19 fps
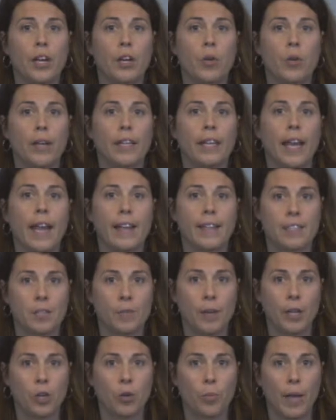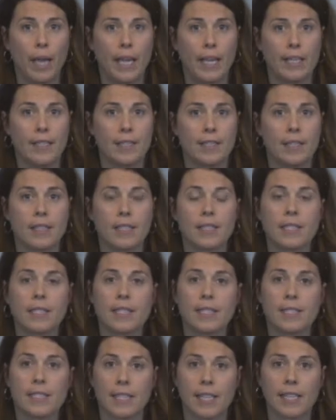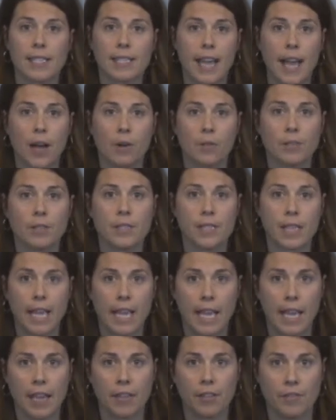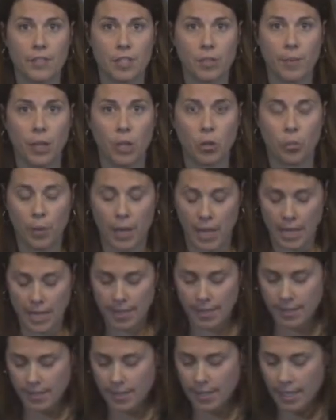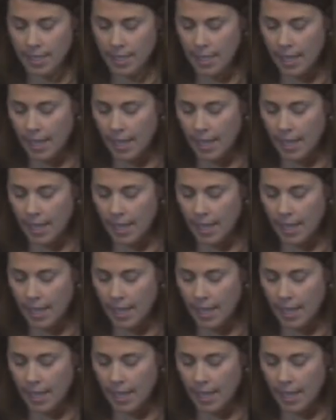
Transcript: are going to add tomato paste. This is a 6-ounce can of tomato paste.